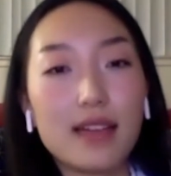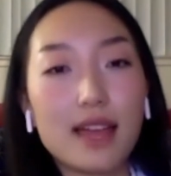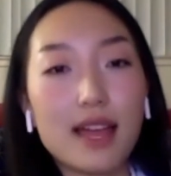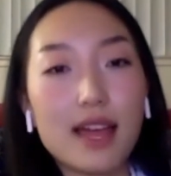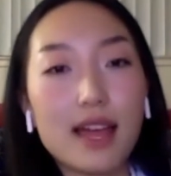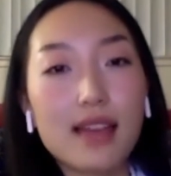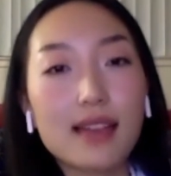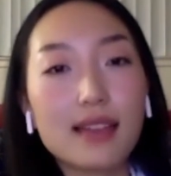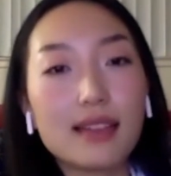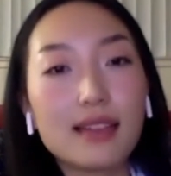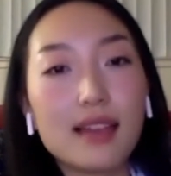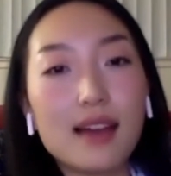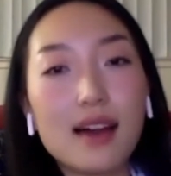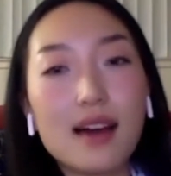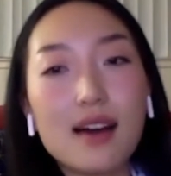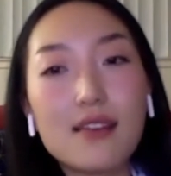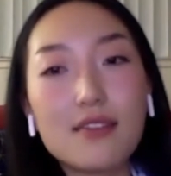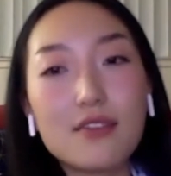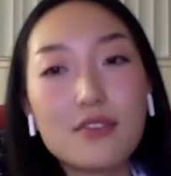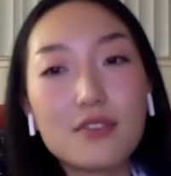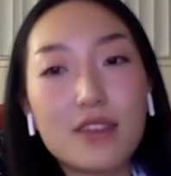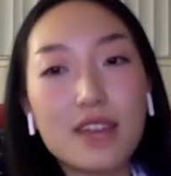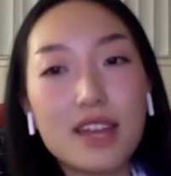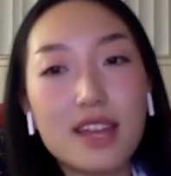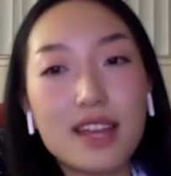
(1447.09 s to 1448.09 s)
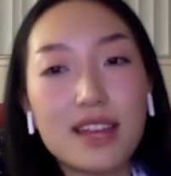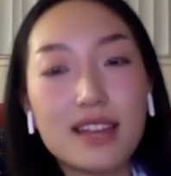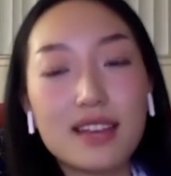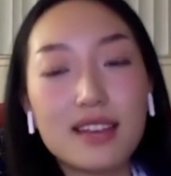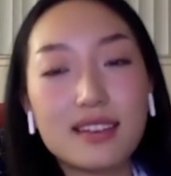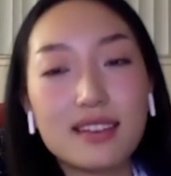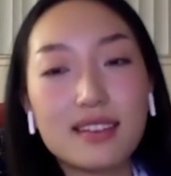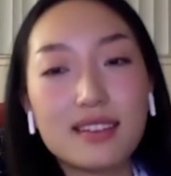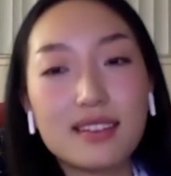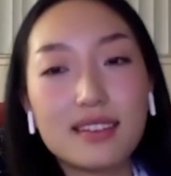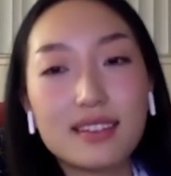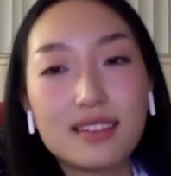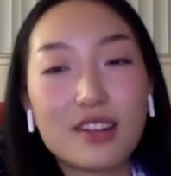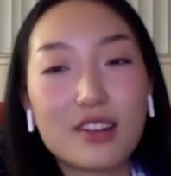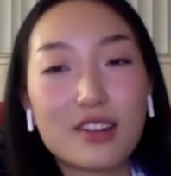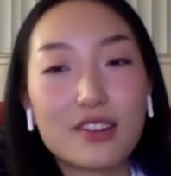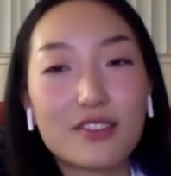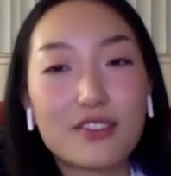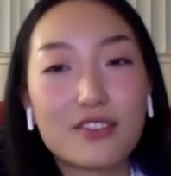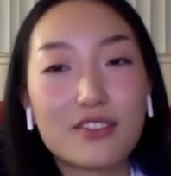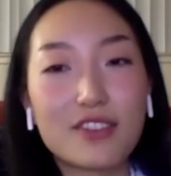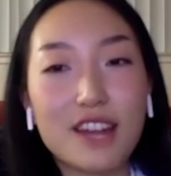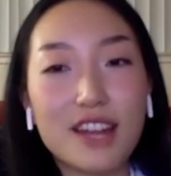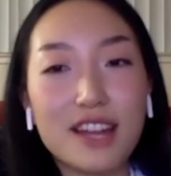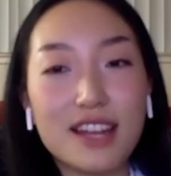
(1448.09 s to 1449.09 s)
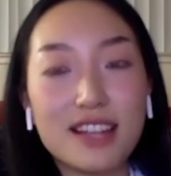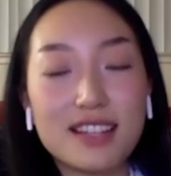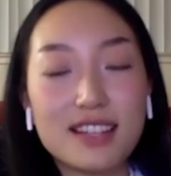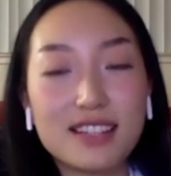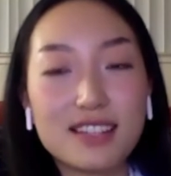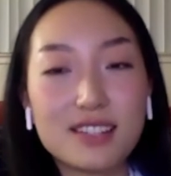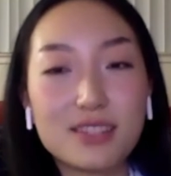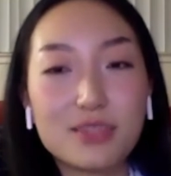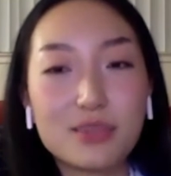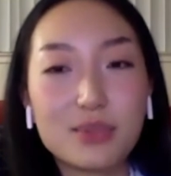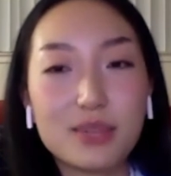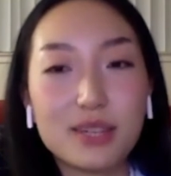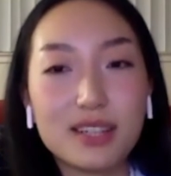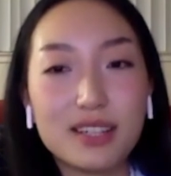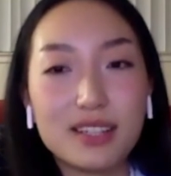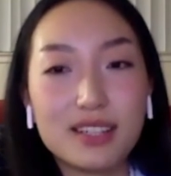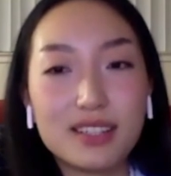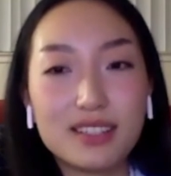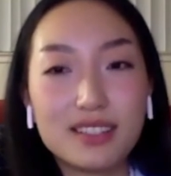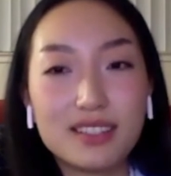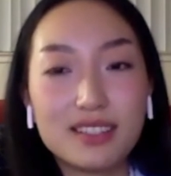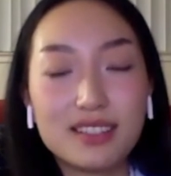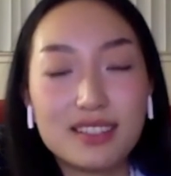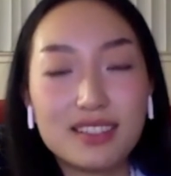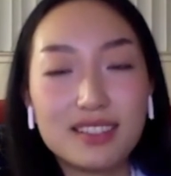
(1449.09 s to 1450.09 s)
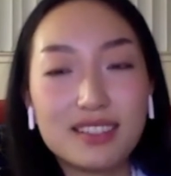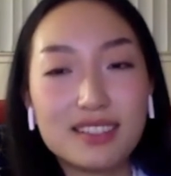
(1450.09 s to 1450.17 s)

Like I love when your friends will